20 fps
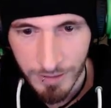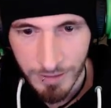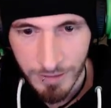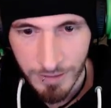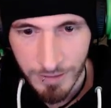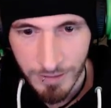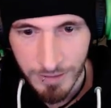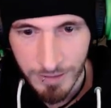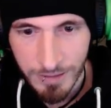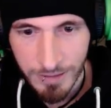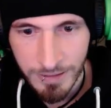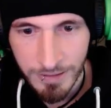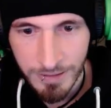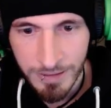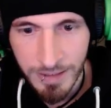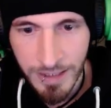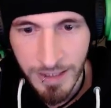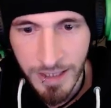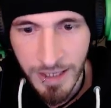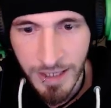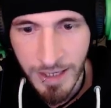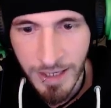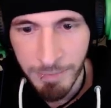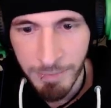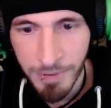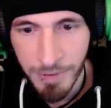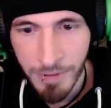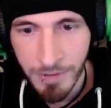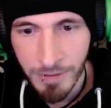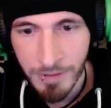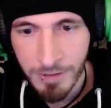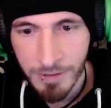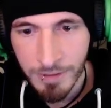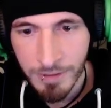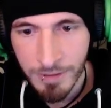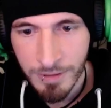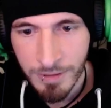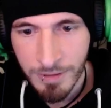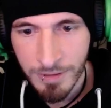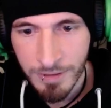Step!
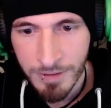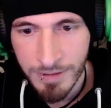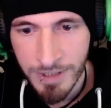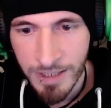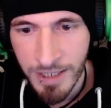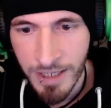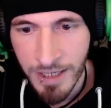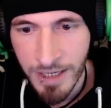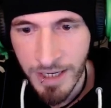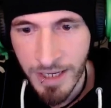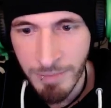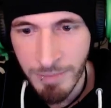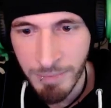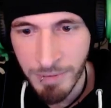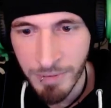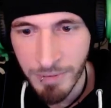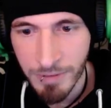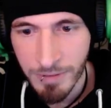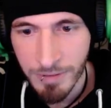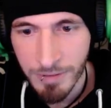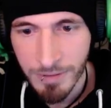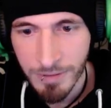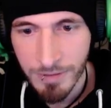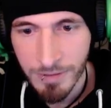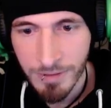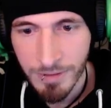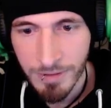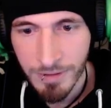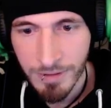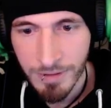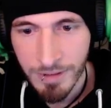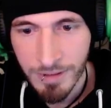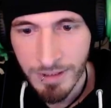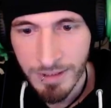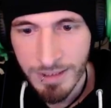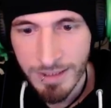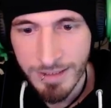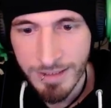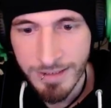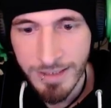Step!
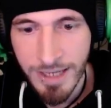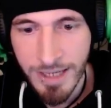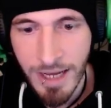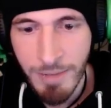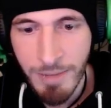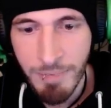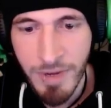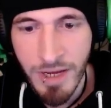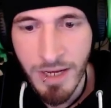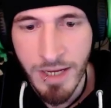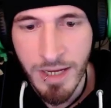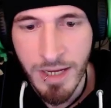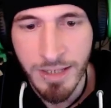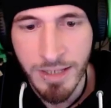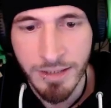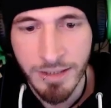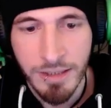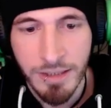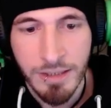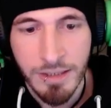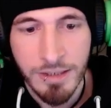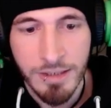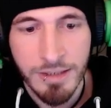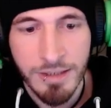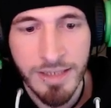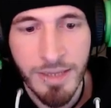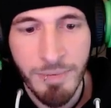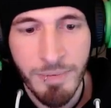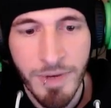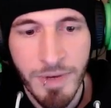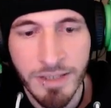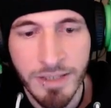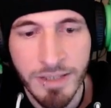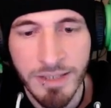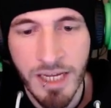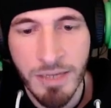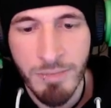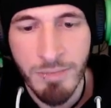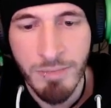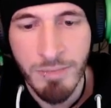Stop it! Stop
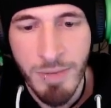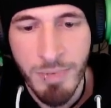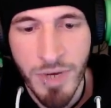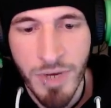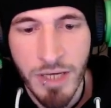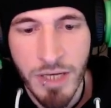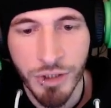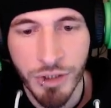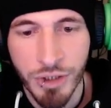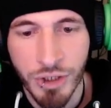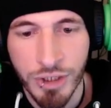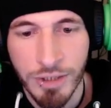hitting me, bitch!